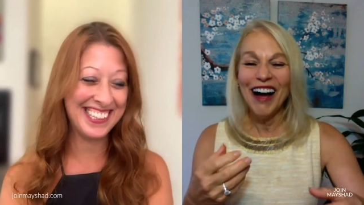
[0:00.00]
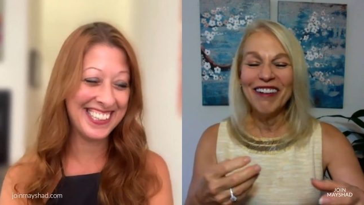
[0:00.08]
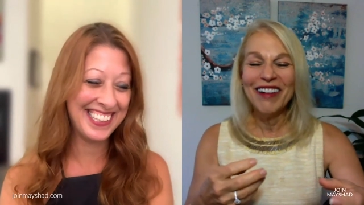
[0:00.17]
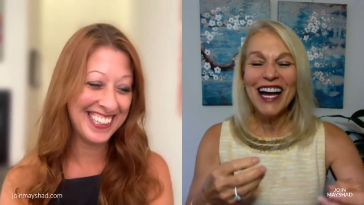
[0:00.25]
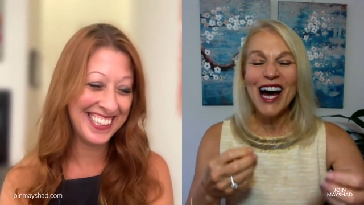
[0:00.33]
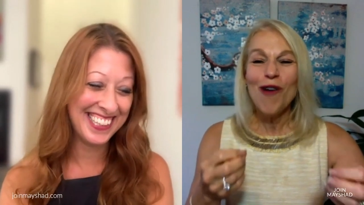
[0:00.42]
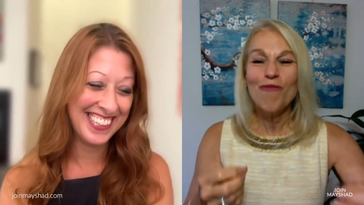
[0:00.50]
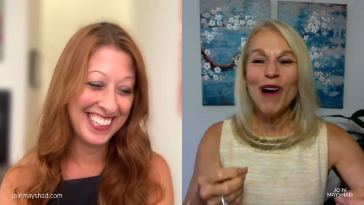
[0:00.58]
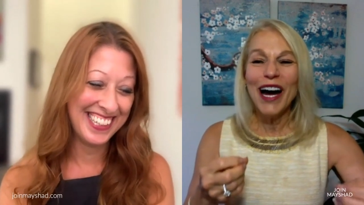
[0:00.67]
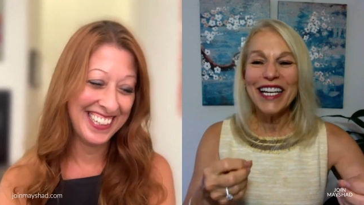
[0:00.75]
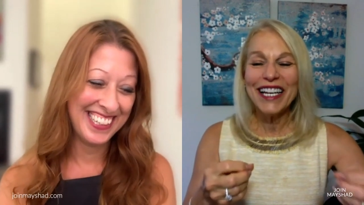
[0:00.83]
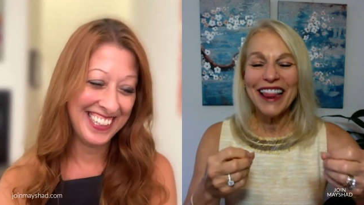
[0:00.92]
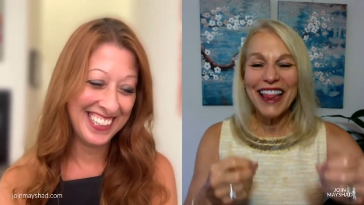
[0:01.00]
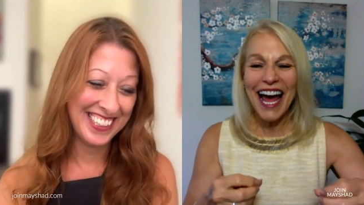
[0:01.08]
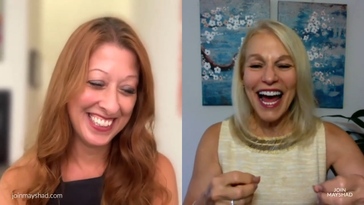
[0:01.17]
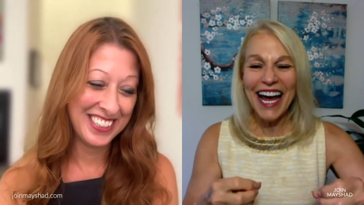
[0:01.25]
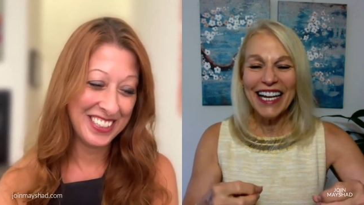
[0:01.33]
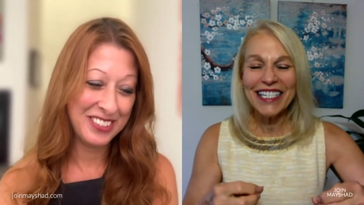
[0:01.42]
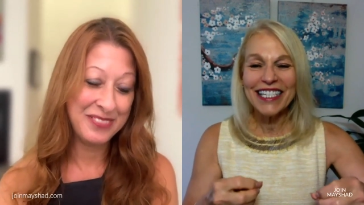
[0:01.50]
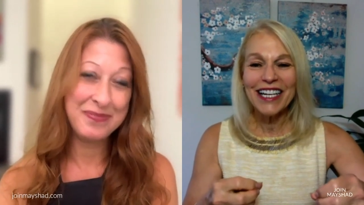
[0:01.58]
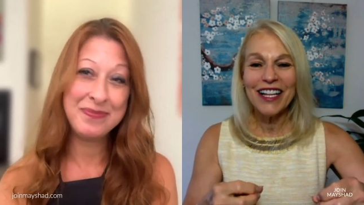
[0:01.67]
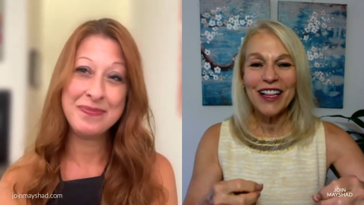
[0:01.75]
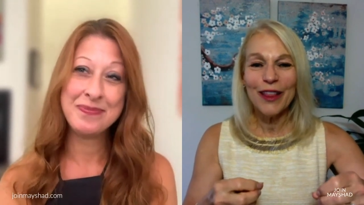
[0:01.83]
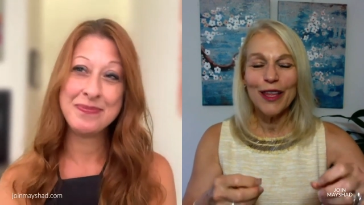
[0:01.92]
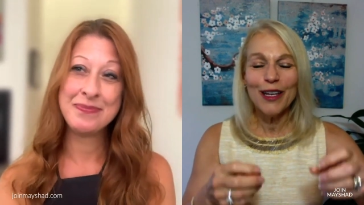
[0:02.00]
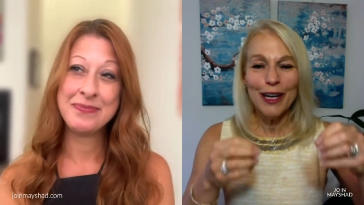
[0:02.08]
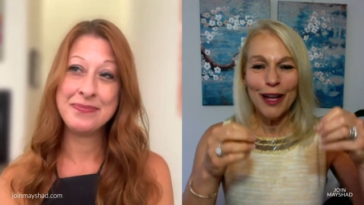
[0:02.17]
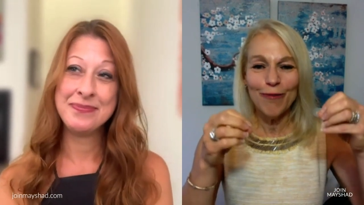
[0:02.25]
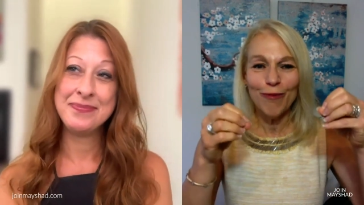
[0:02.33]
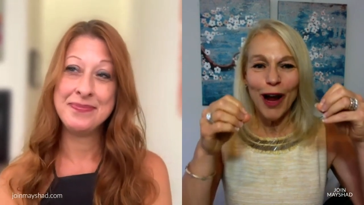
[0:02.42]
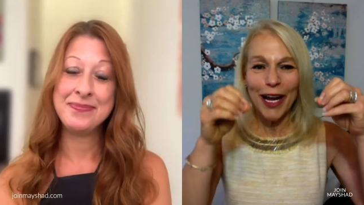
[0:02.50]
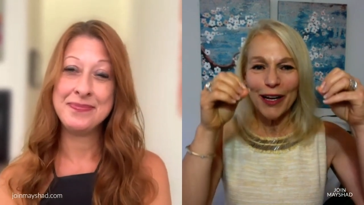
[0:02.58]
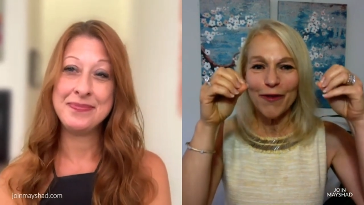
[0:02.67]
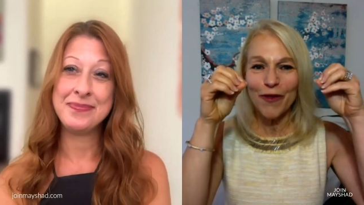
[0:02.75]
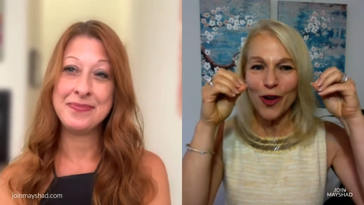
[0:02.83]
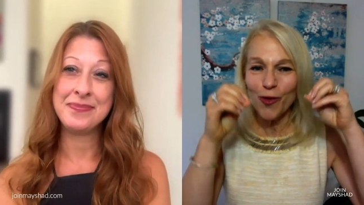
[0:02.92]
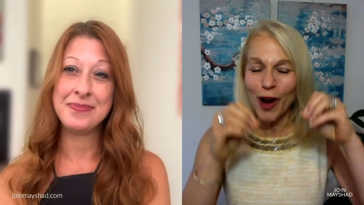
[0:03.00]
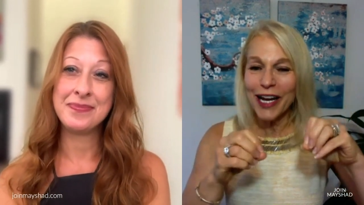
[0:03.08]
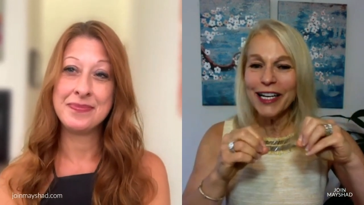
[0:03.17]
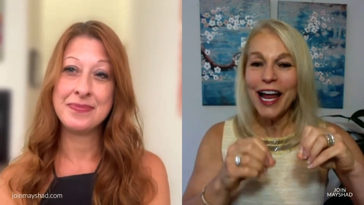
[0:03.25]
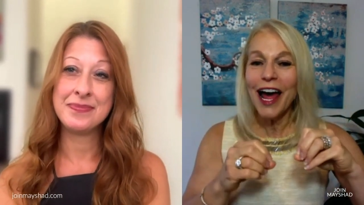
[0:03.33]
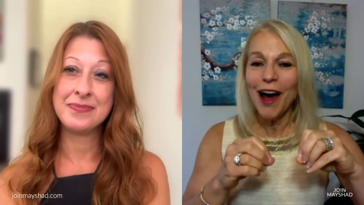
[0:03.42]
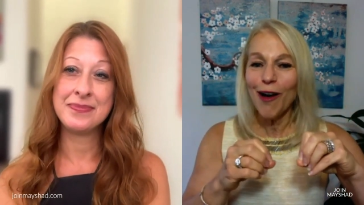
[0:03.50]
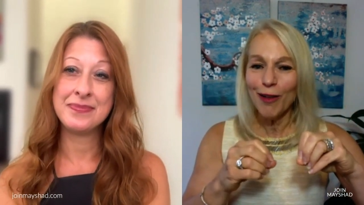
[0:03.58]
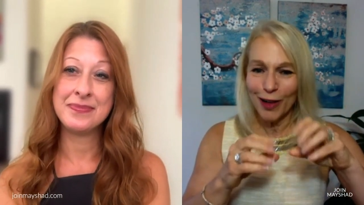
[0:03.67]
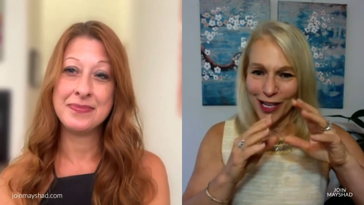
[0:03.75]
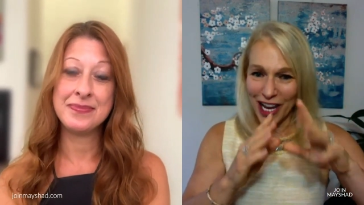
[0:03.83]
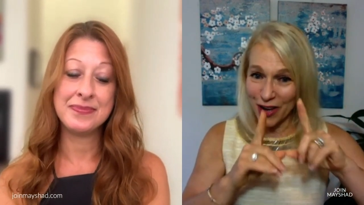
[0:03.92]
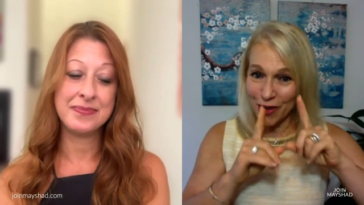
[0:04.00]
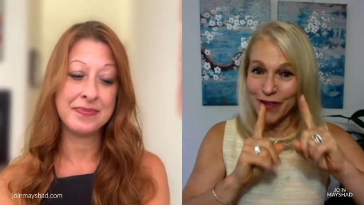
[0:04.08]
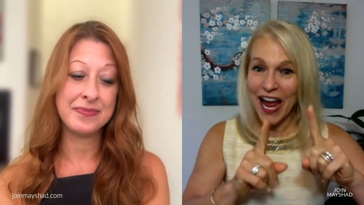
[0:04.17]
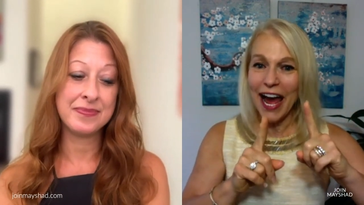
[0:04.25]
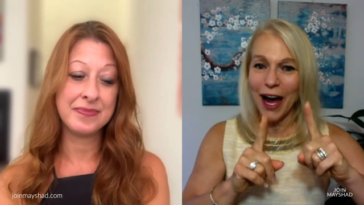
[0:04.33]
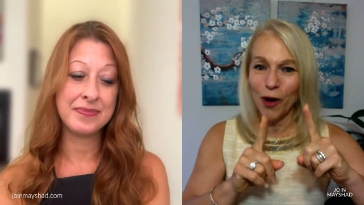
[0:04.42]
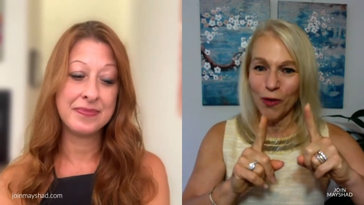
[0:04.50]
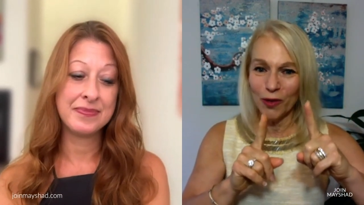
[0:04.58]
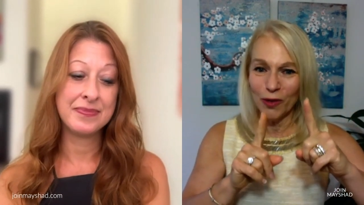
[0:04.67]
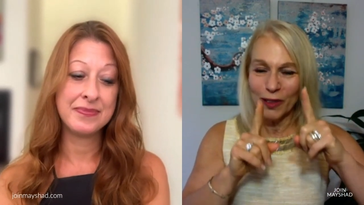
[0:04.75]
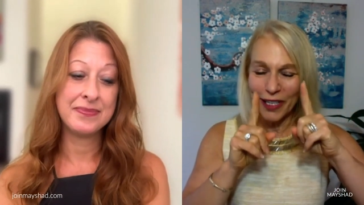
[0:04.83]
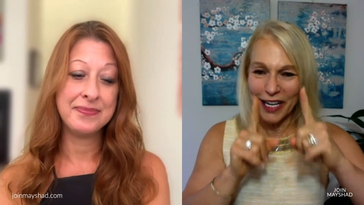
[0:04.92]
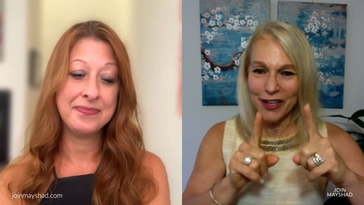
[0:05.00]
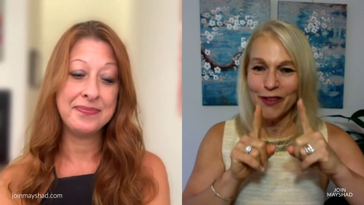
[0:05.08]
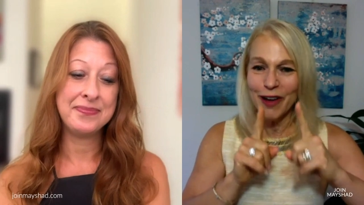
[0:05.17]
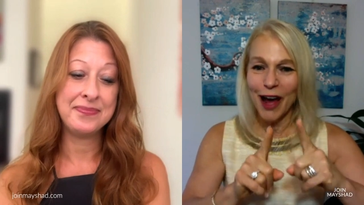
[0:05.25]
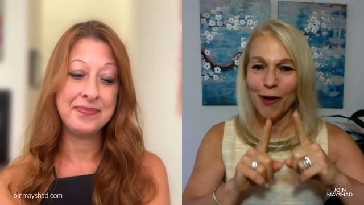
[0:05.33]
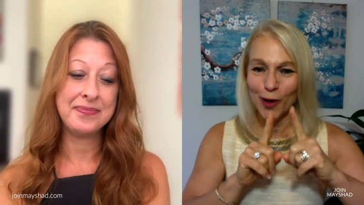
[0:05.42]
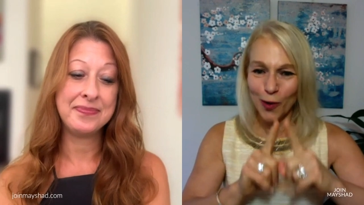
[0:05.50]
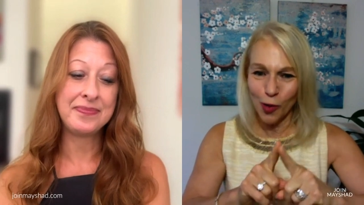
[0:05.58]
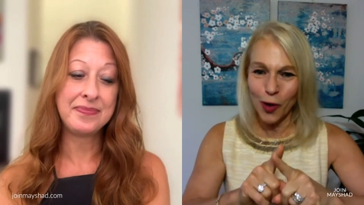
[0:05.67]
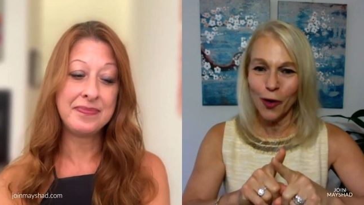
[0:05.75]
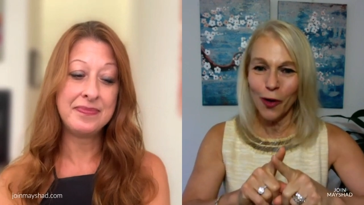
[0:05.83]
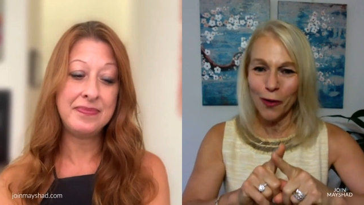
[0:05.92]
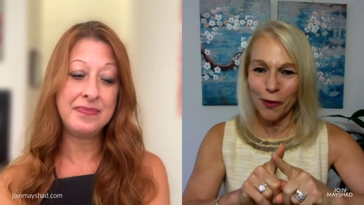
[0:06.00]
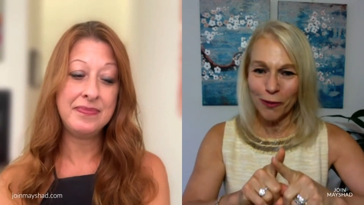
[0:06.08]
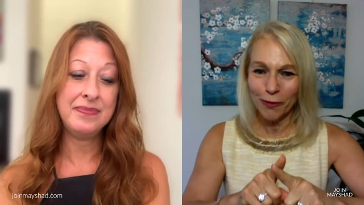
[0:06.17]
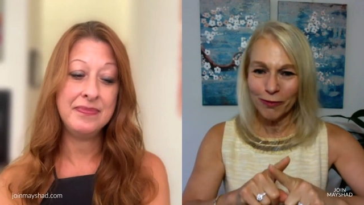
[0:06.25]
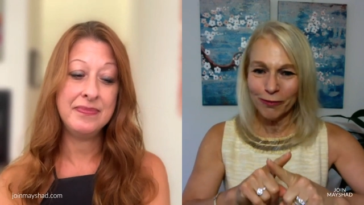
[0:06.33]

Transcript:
Speaker 1: uh, but that the right for right now, get your now, get your now in order.